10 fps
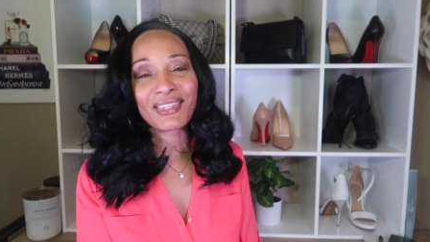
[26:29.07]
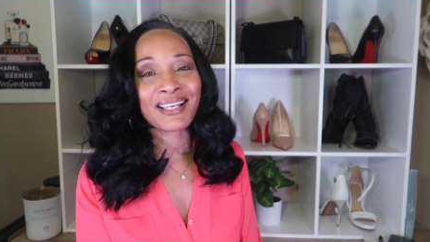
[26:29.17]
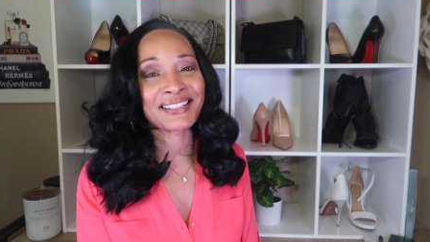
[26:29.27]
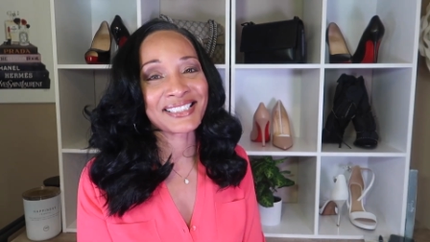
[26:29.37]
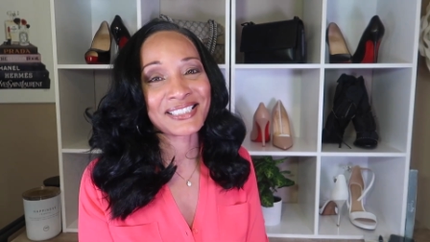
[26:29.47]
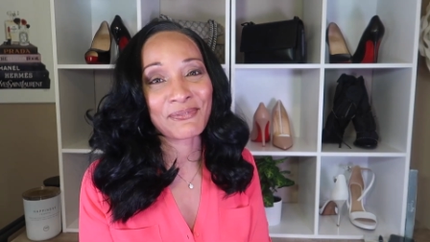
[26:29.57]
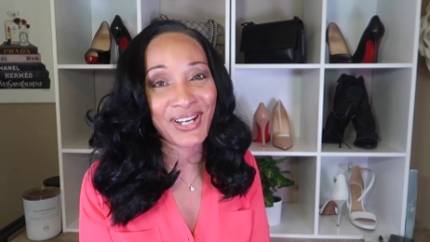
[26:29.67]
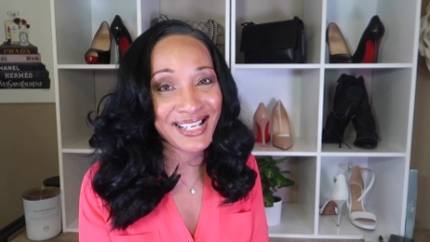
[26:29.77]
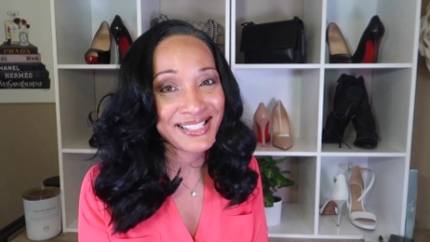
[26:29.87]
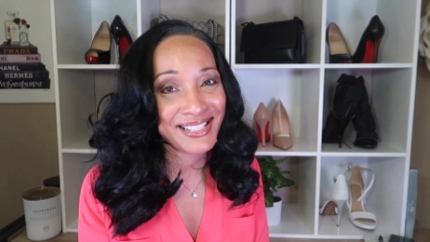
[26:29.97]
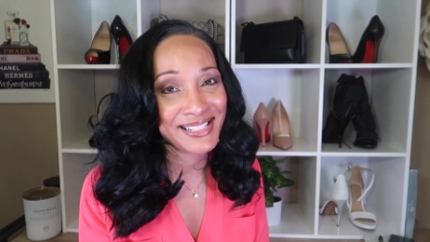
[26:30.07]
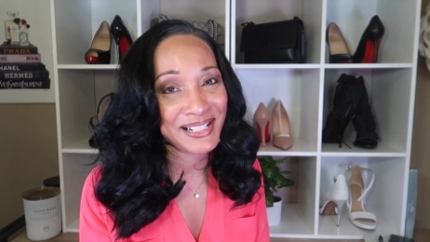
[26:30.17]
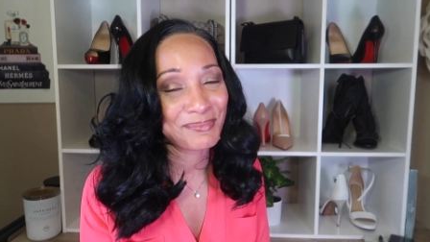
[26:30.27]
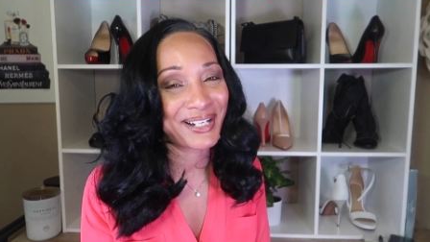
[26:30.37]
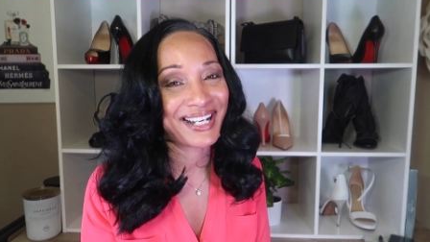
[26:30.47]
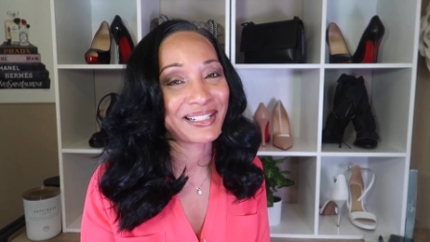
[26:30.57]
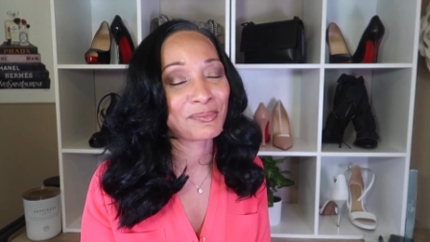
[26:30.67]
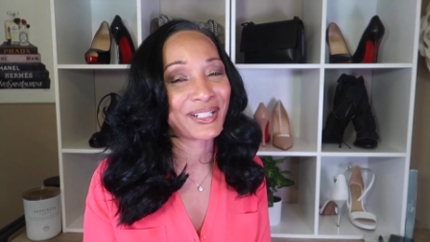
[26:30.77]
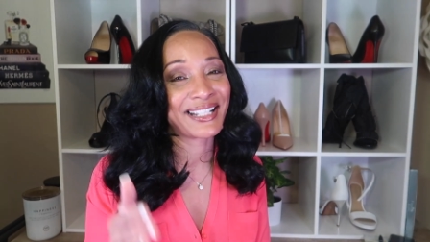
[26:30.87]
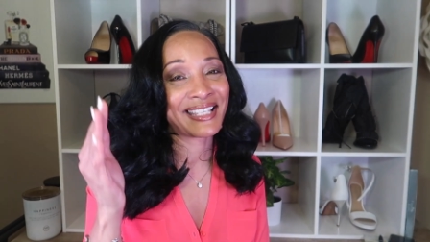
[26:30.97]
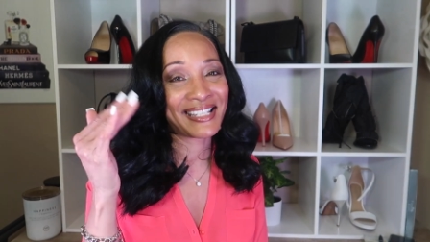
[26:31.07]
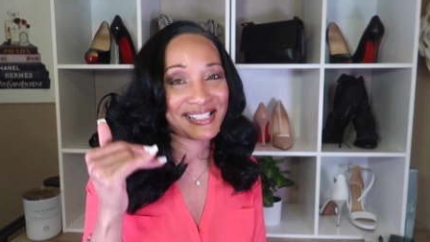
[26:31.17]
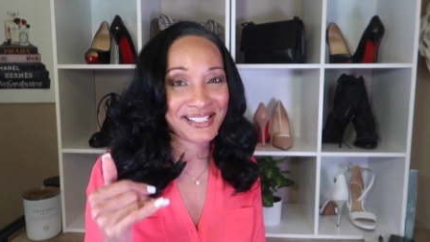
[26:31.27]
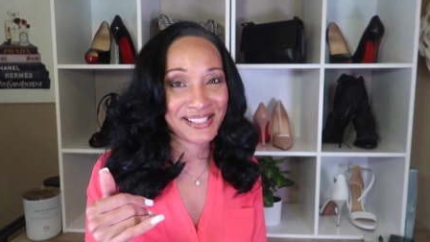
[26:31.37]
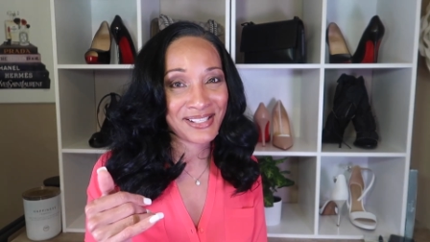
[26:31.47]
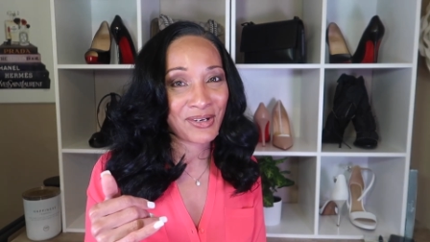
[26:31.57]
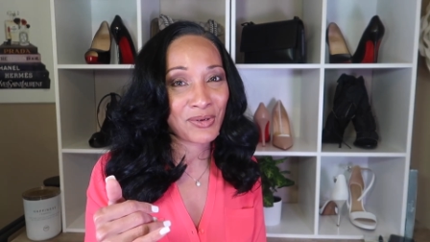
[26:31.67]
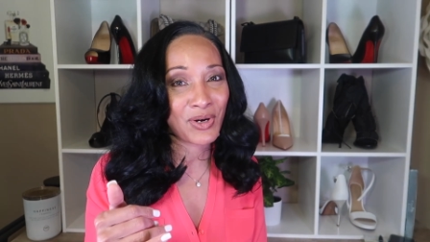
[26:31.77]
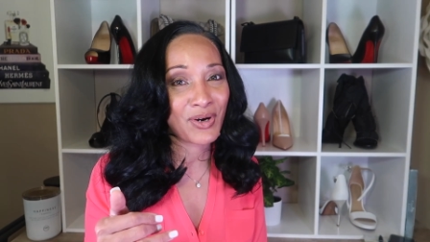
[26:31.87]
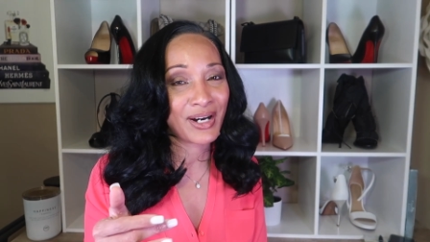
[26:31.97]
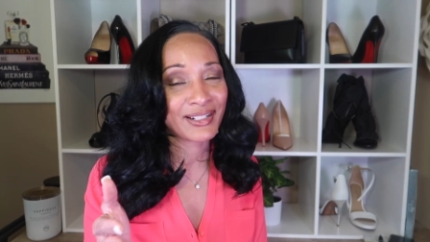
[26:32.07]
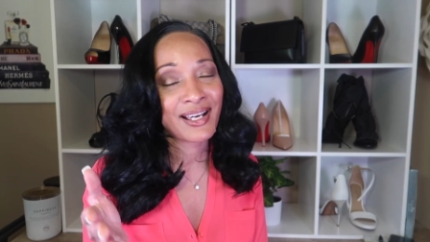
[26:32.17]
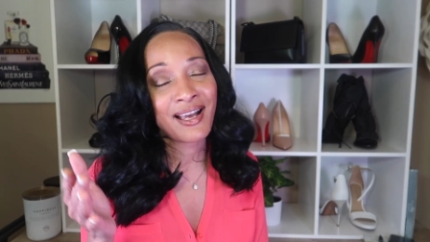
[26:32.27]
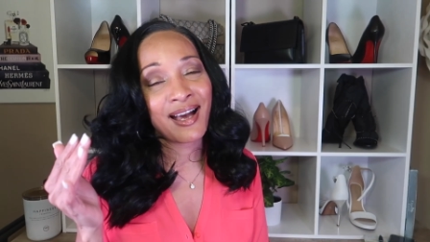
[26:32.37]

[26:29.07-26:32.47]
Because if I see somebody with a head to toe